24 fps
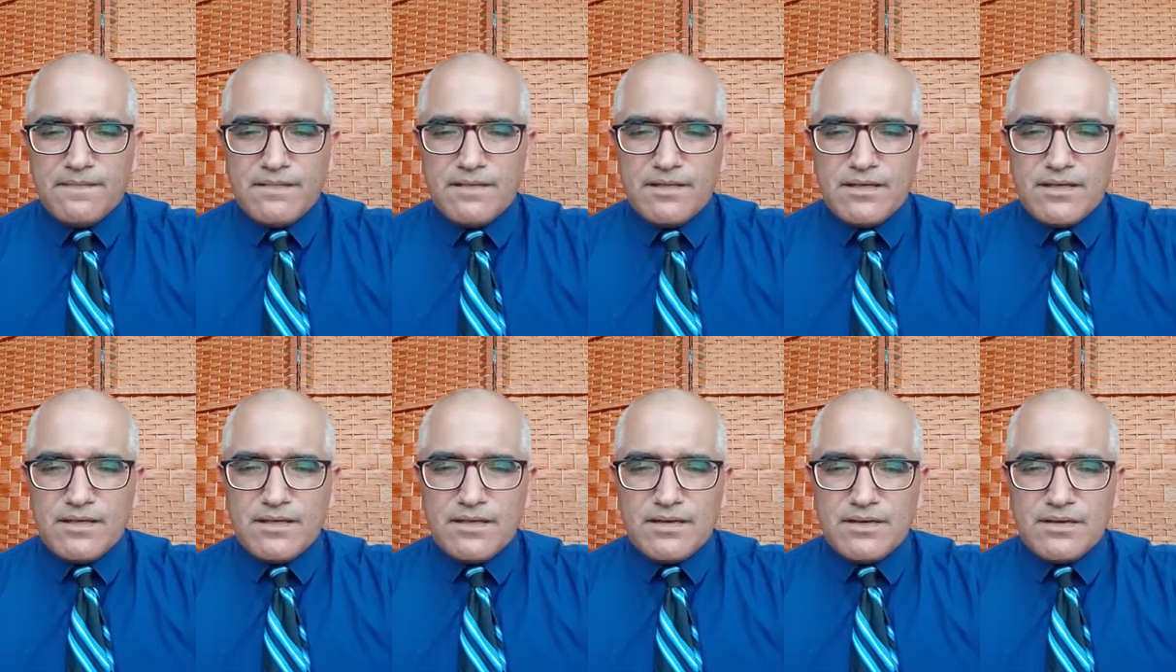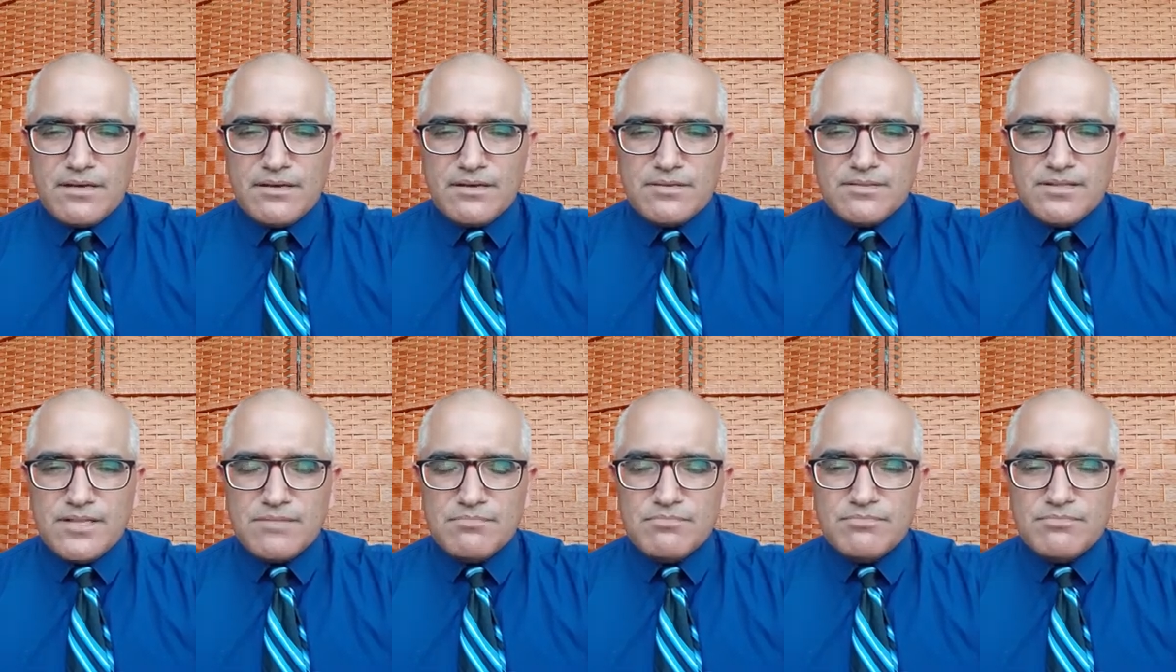
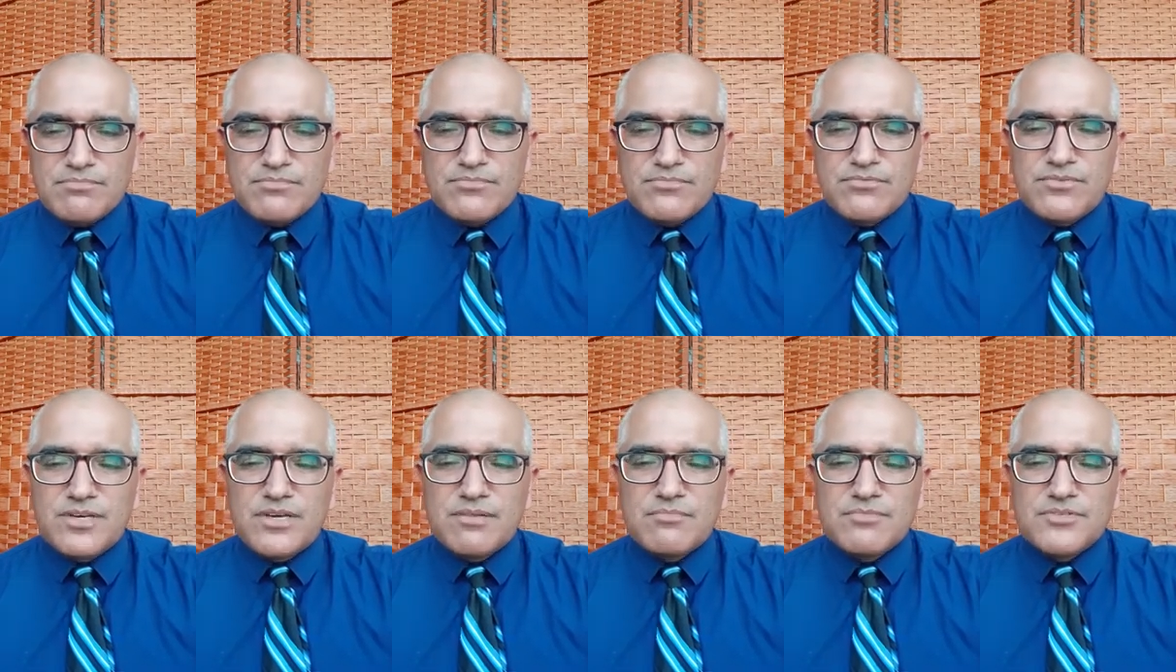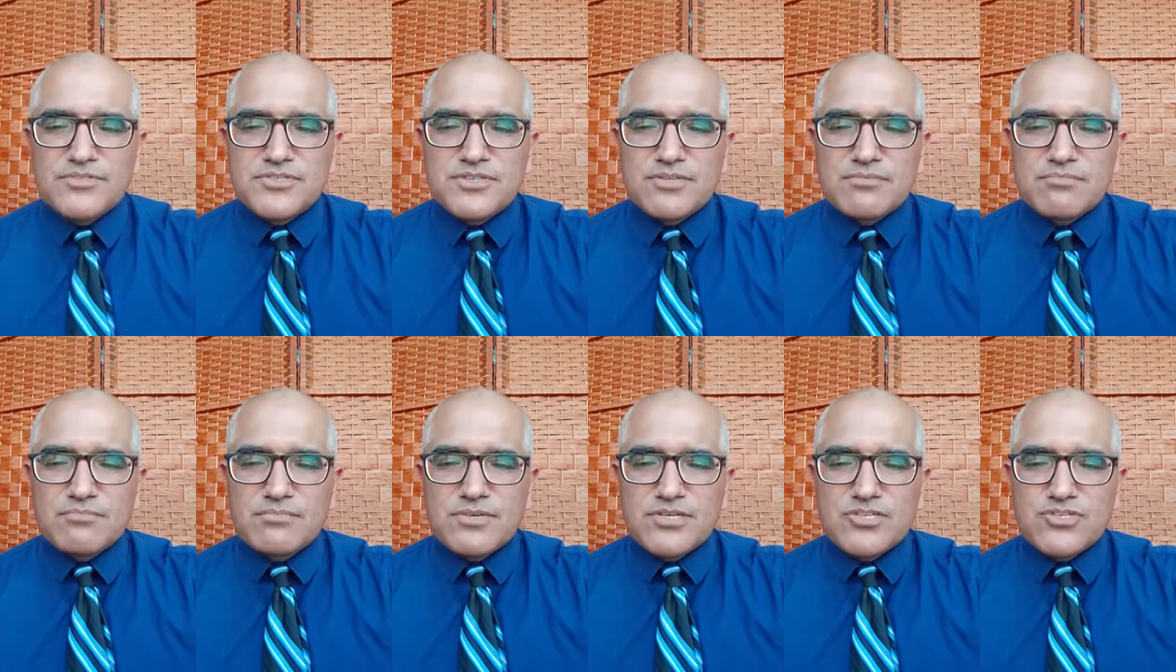Then we have Mr.
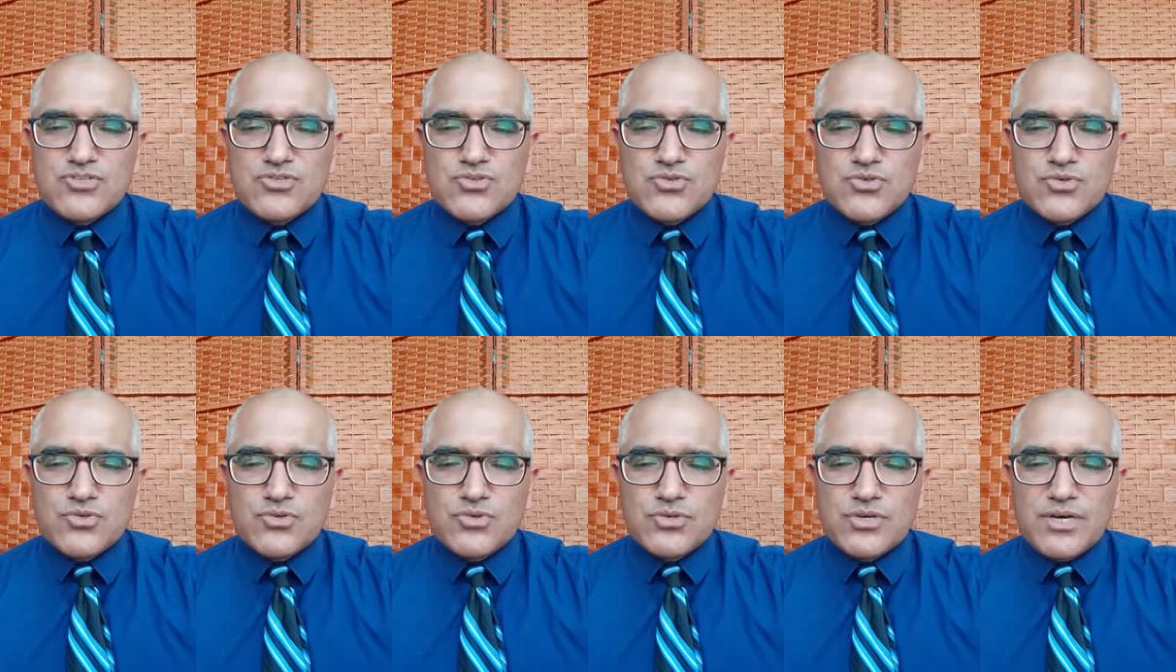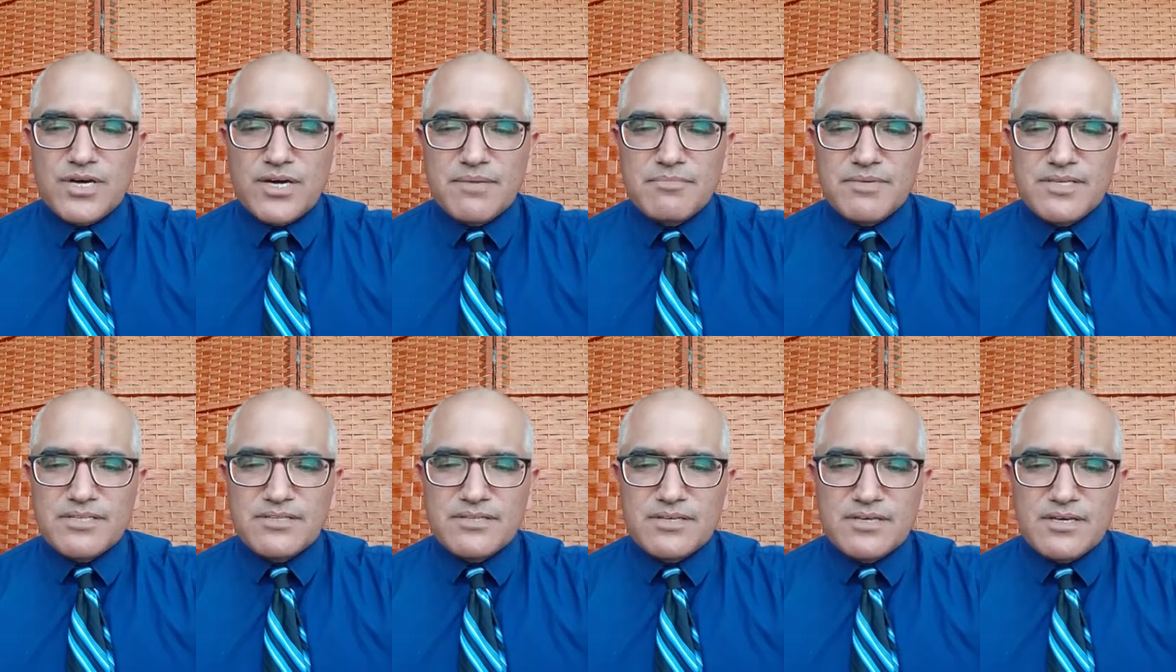Manzoor
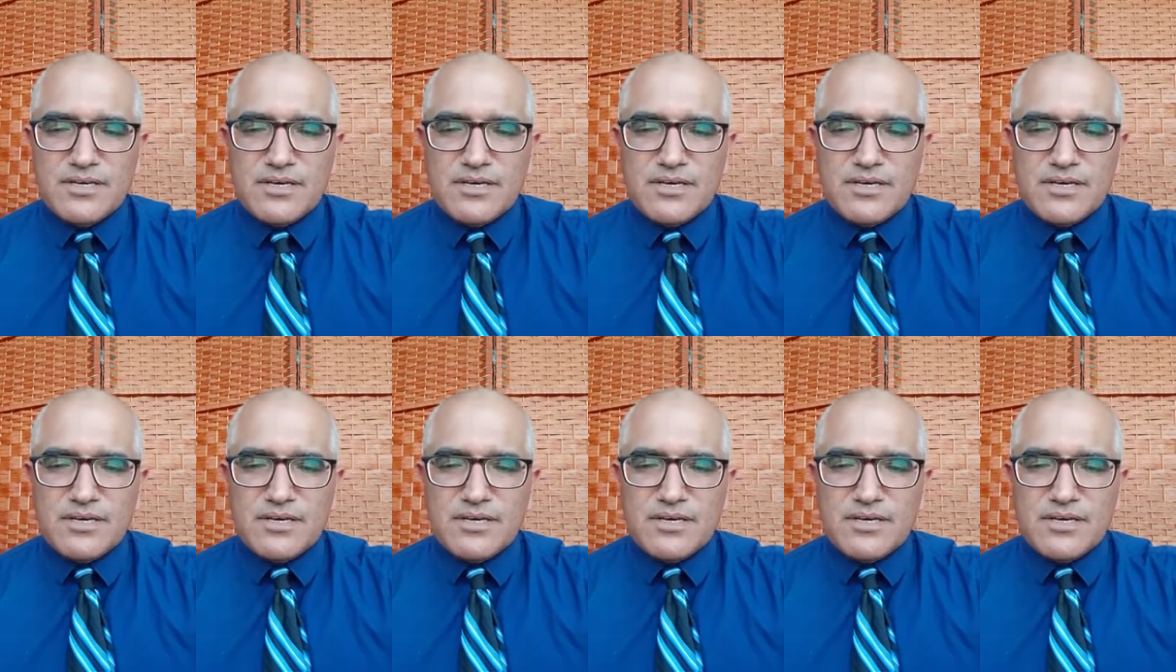Hamid.